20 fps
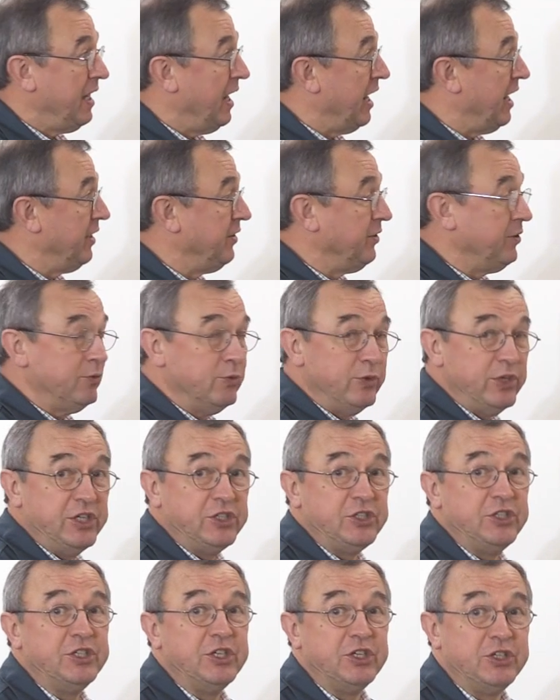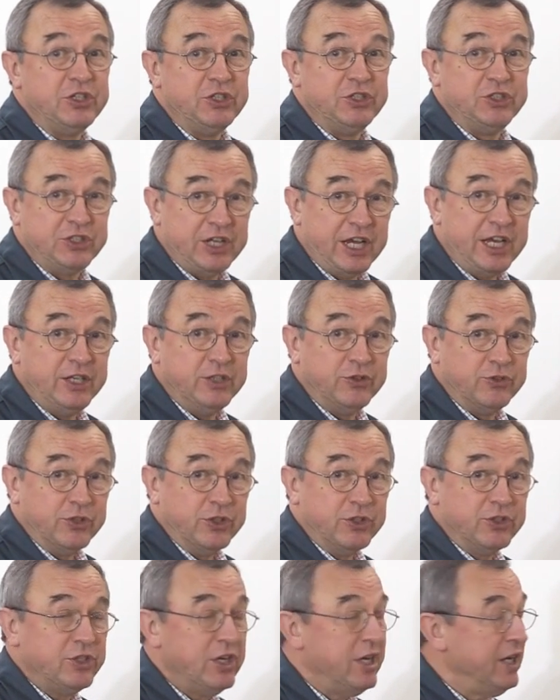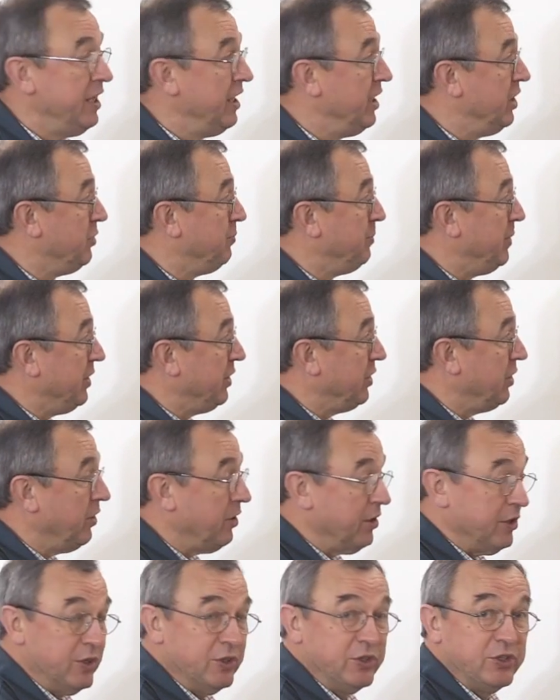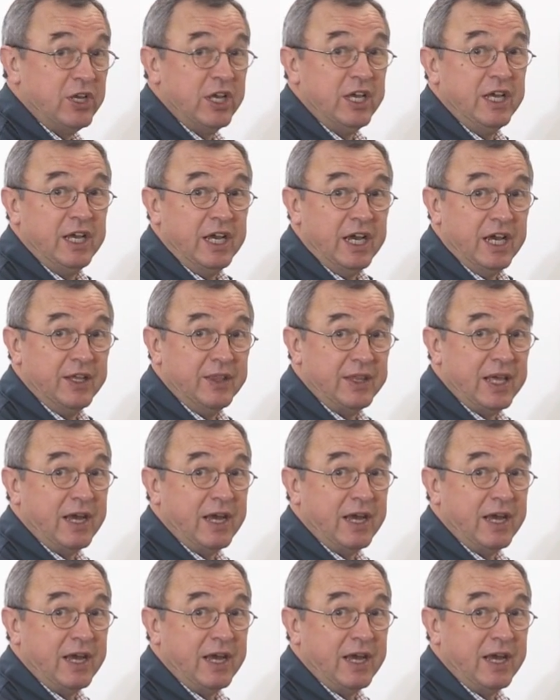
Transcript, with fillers: And the reason this is dangerous is because uh,